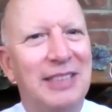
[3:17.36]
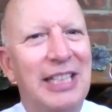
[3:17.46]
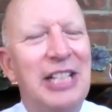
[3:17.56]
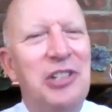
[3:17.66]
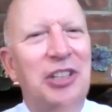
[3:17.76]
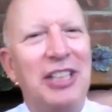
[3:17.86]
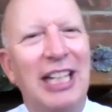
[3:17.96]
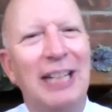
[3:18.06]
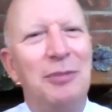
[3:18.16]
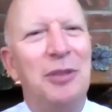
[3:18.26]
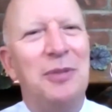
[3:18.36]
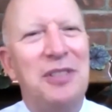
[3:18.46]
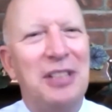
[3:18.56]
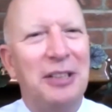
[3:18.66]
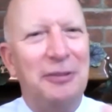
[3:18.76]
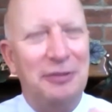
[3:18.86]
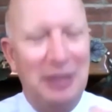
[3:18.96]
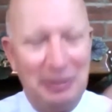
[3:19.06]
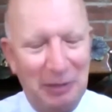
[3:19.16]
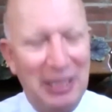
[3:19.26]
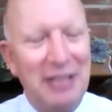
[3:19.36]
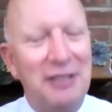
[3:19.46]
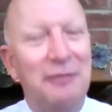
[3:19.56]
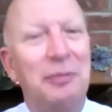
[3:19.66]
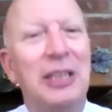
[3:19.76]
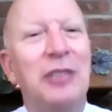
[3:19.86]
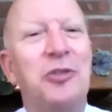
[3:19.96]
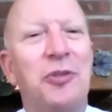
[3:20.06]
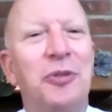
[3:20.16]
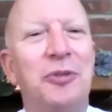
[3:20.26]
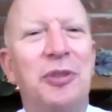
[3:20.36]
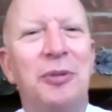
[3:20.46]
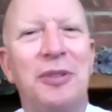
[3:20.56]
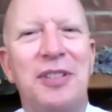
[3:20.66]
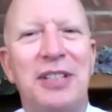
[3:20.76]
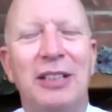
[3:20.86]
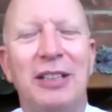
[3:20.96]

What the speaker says: She came to a place of being true to herself.